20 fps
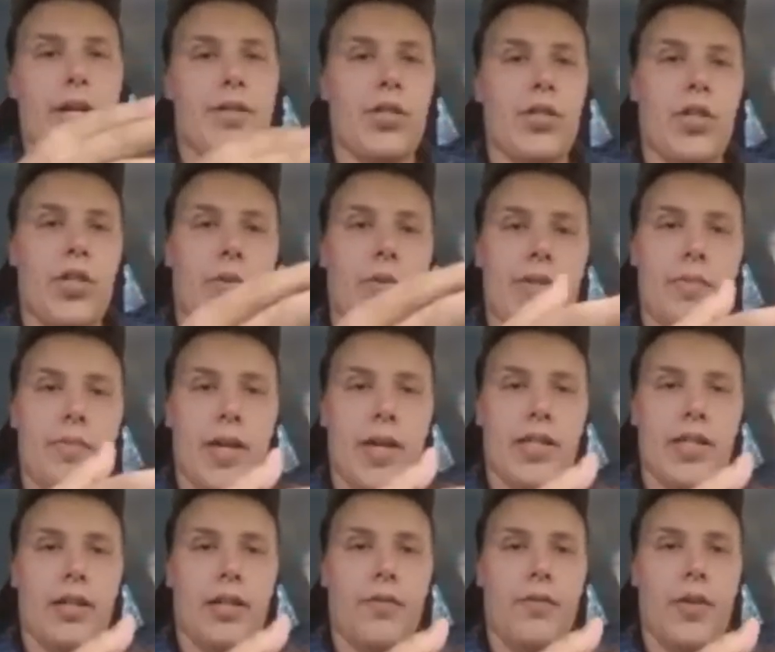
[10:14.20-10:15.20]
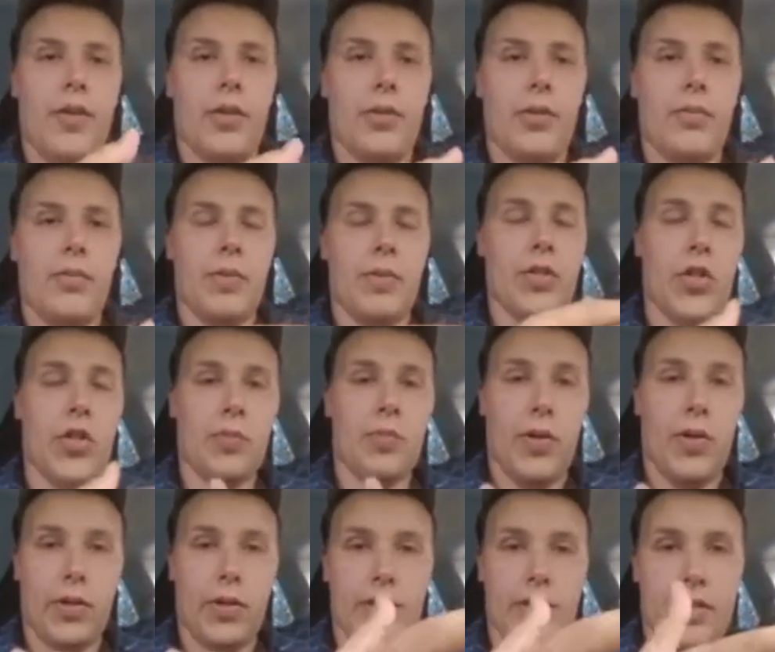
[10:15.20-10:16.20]
it generates a magnetic field. I mean, charged
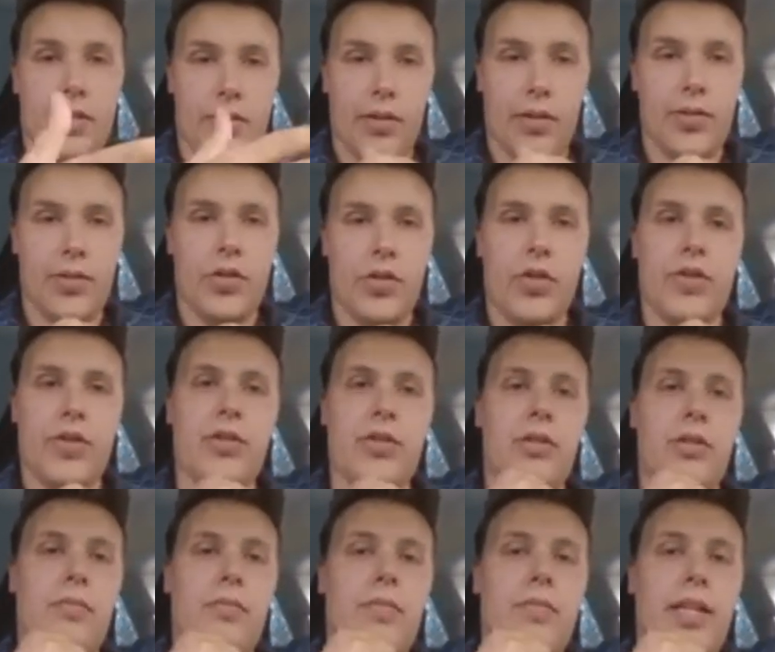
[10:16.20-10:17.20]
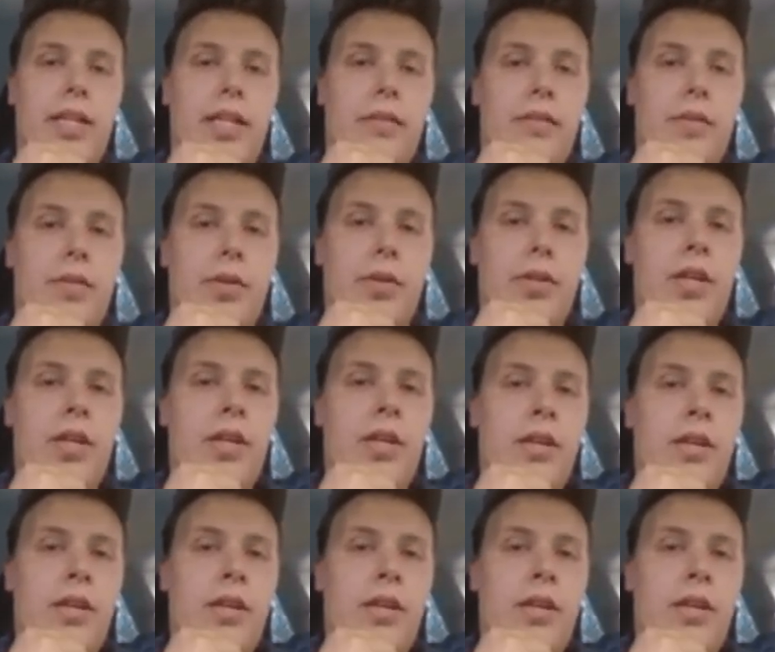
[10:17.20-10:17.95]
particle as it accelerates, it generates a magnetic field.